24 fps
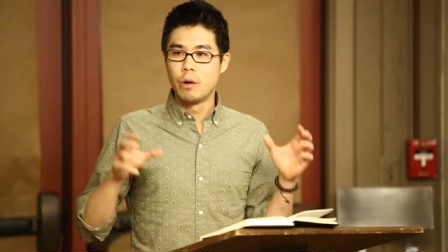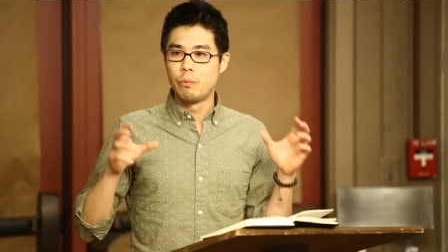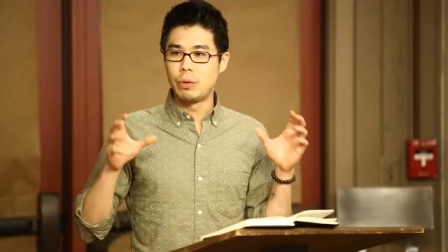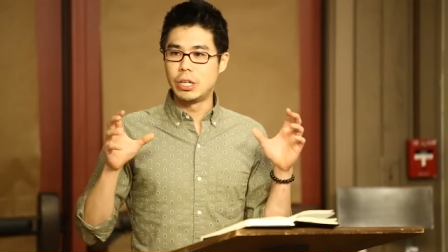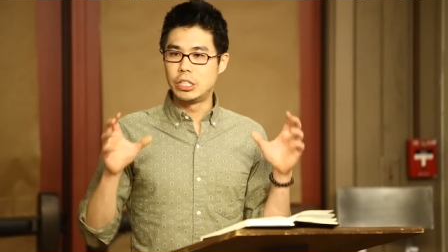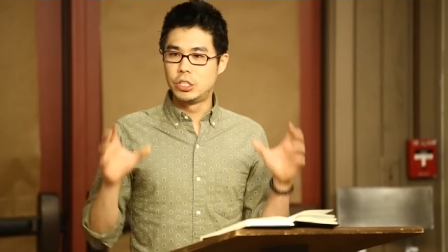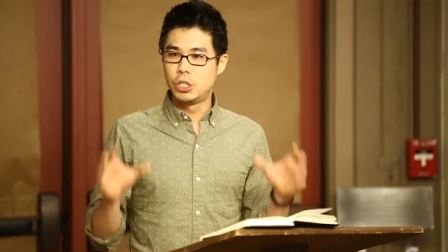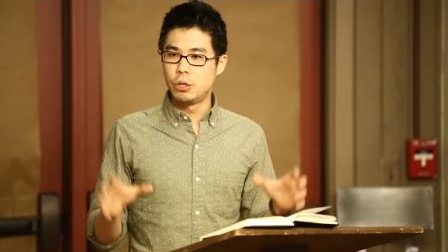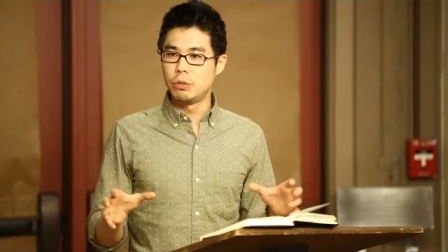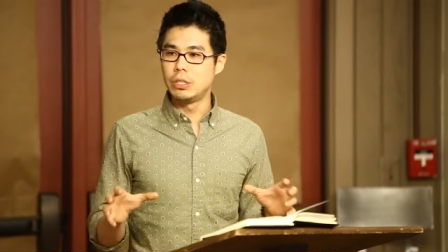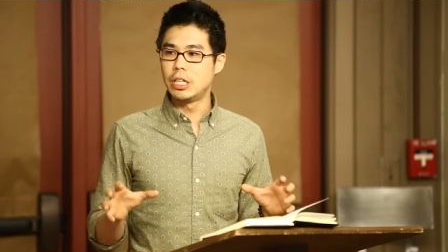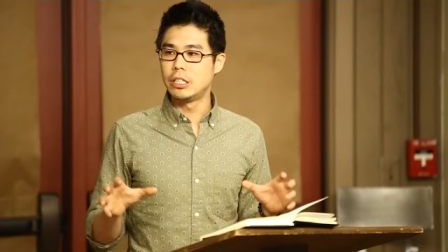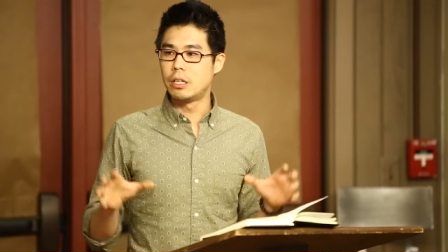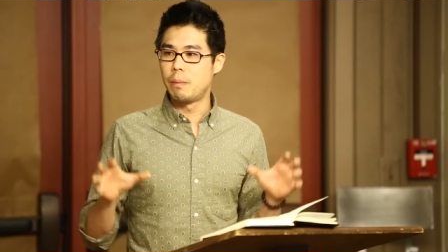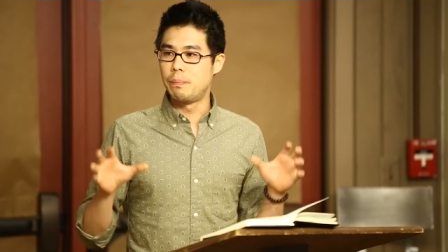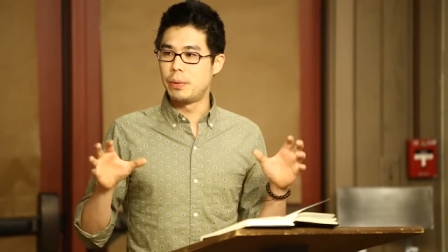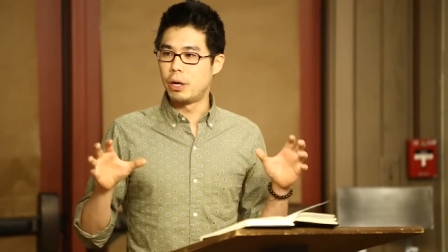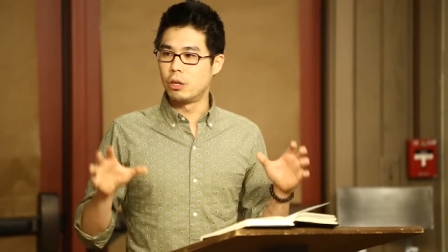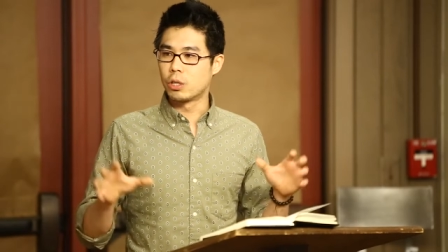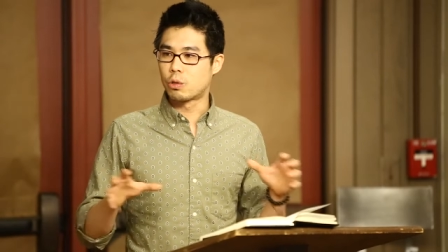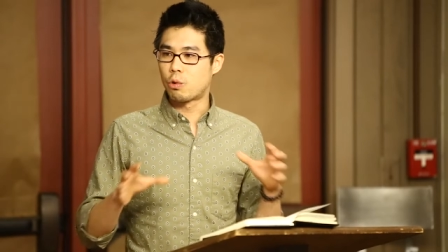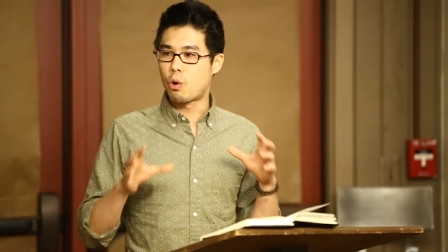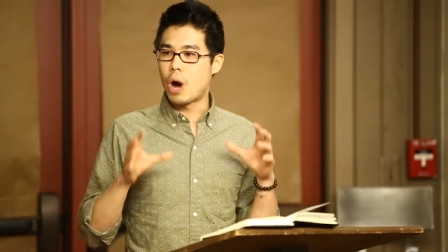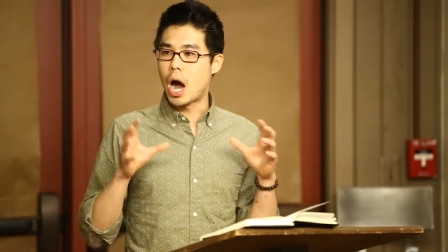We do need to
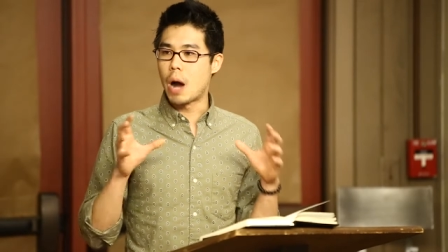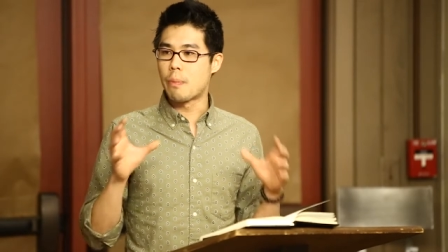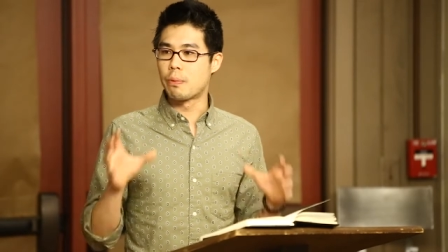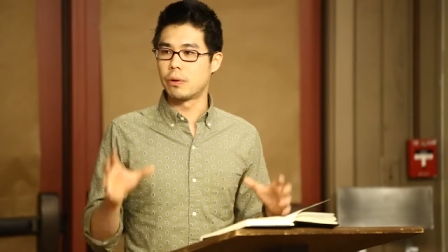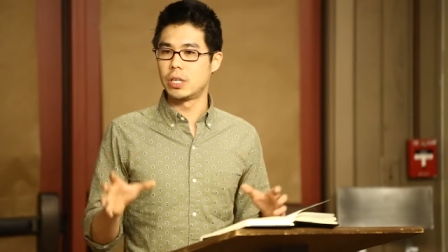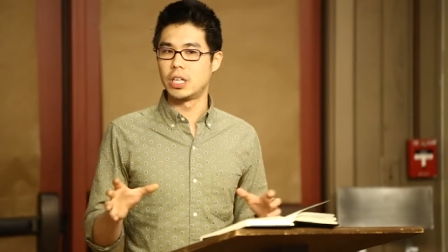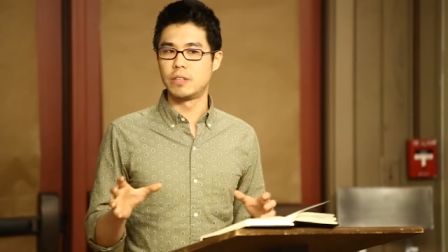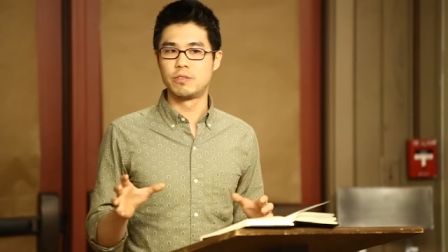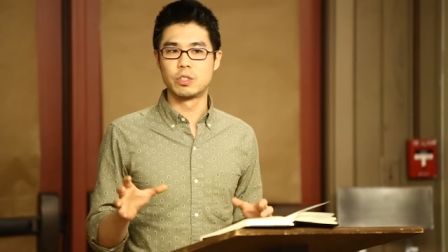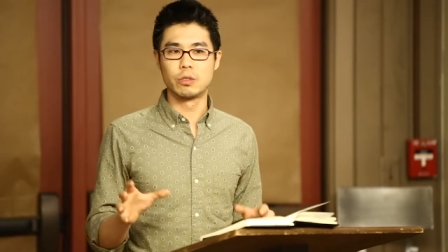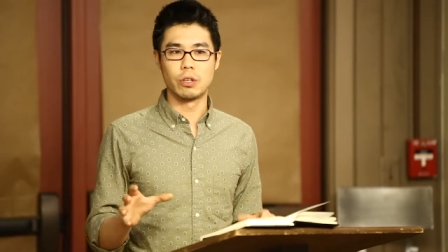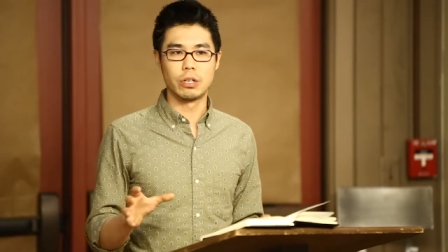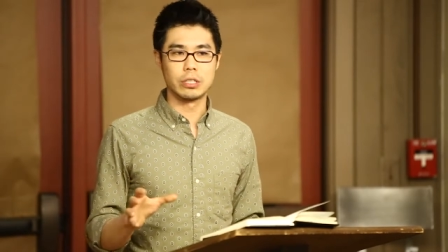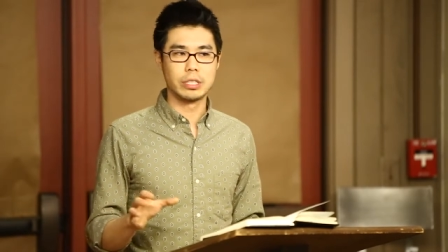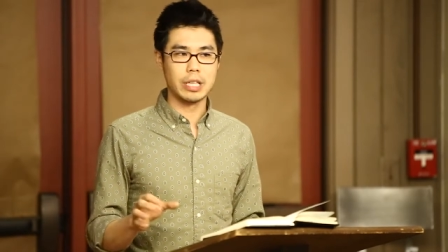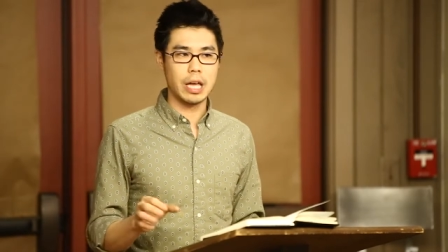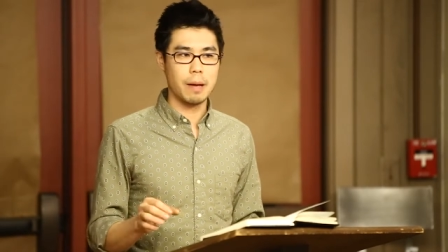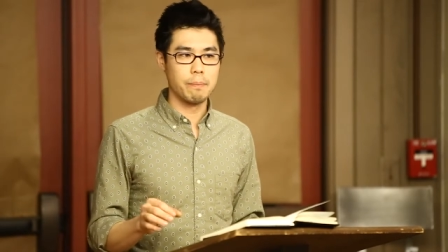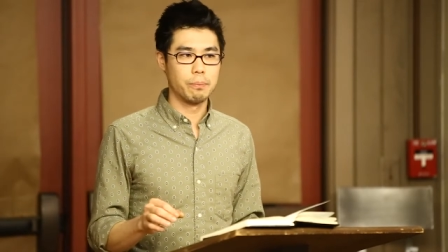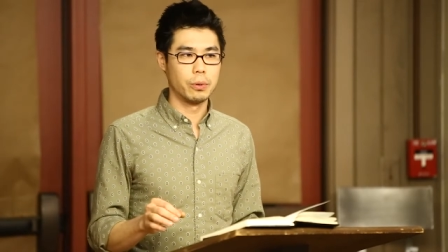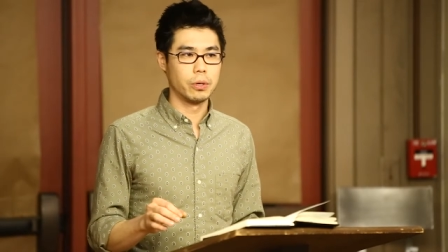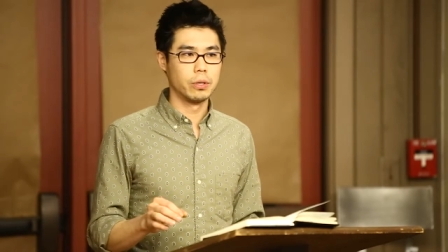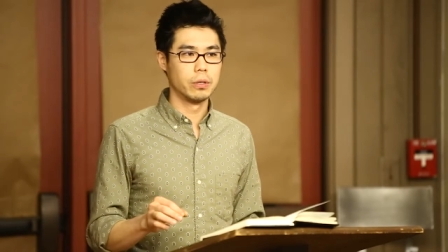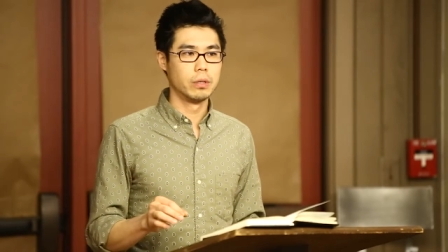build cooperatives, for
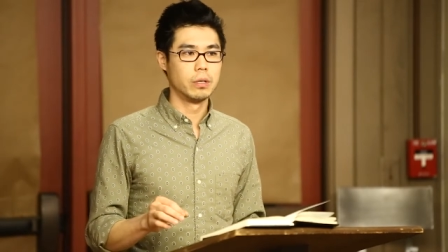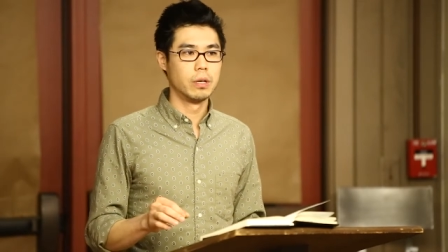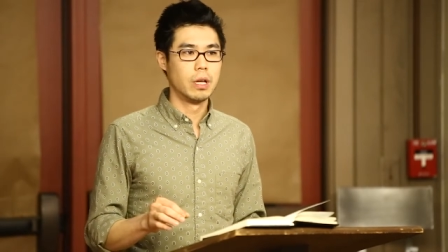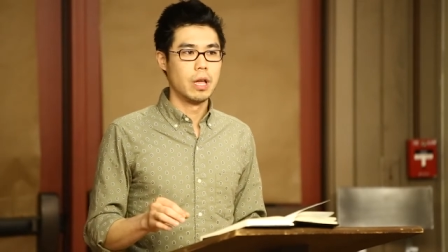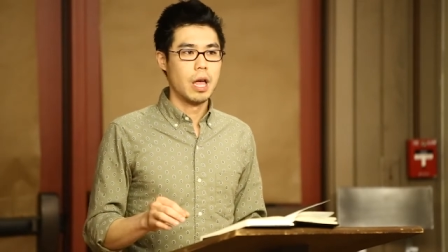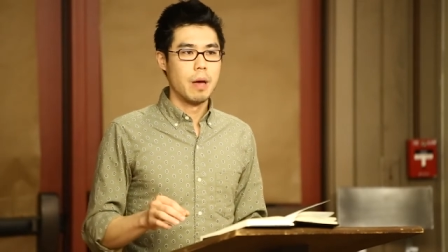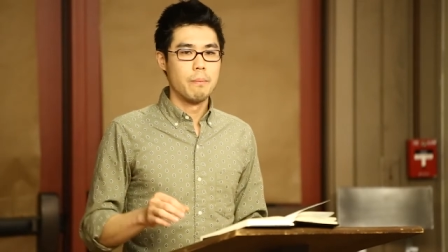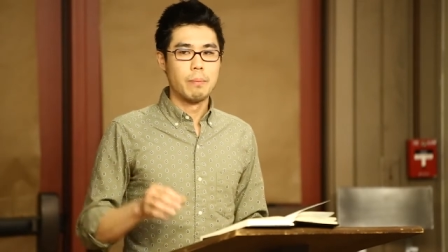example.